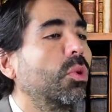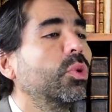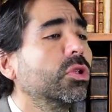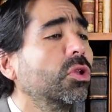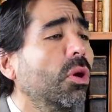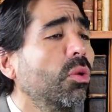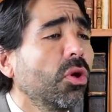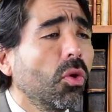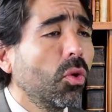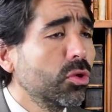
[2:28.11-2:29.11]
we will know
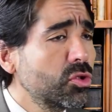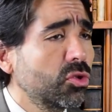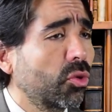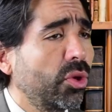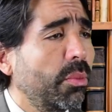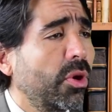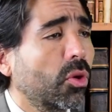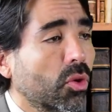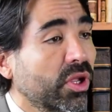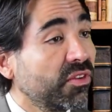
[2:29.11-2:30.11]
the whole story
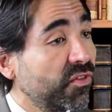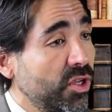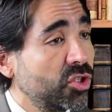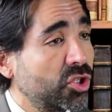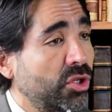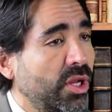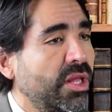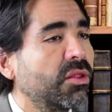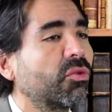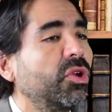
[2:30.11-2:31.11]
about organ function
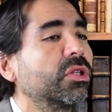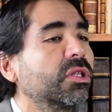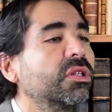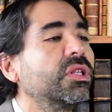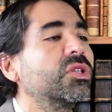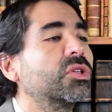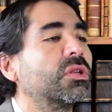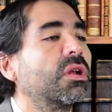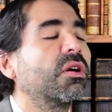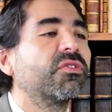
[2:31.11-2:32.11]
and the real
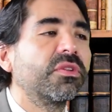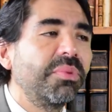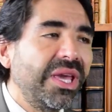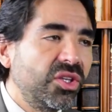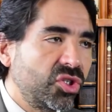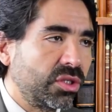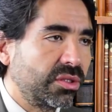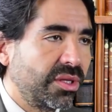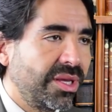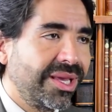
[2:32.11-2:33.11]
condition of the patient.
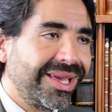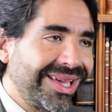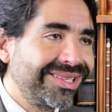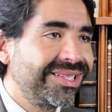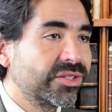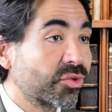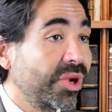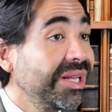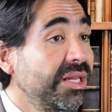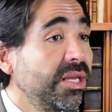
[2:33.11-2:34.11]
Hence its
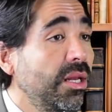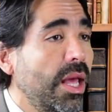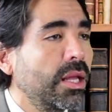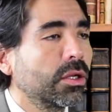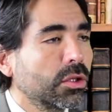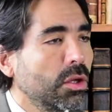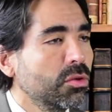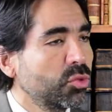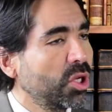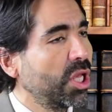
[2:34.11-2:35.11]
great need and
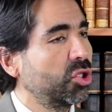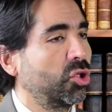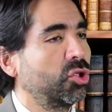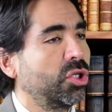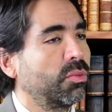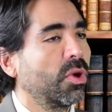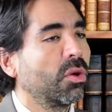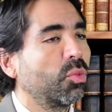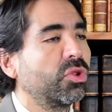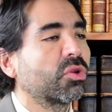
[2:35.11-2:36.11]
close relationship
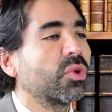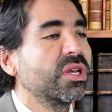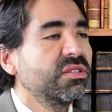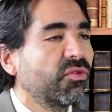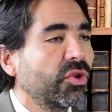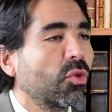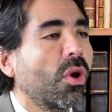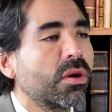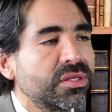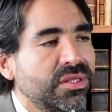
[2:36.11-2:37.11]
with the rest of
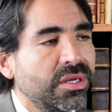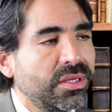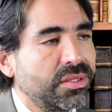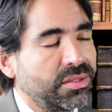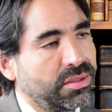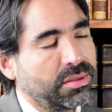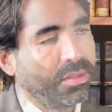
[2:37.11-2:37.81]
required studies.